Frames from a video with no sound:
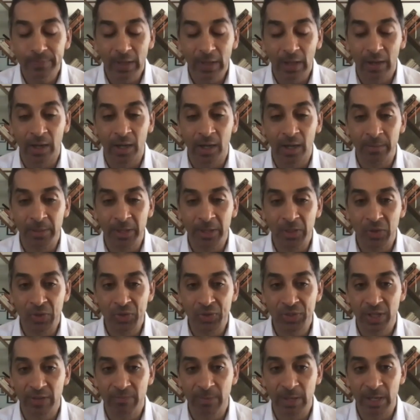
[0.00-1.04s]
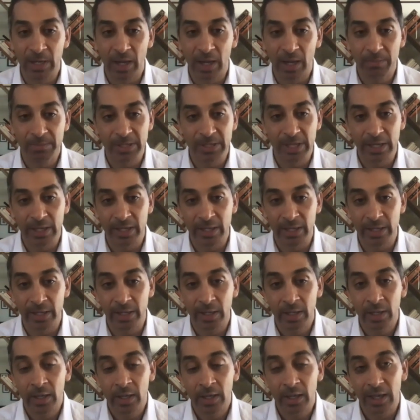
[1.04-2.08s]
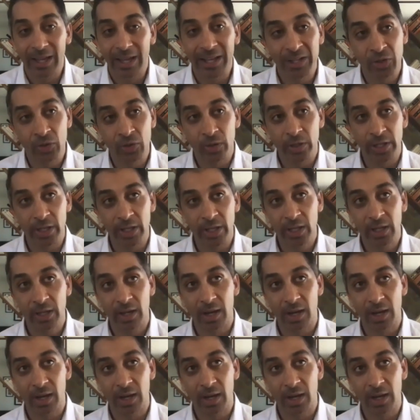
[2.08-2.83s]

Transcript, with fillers: Um, and those have been updated annually,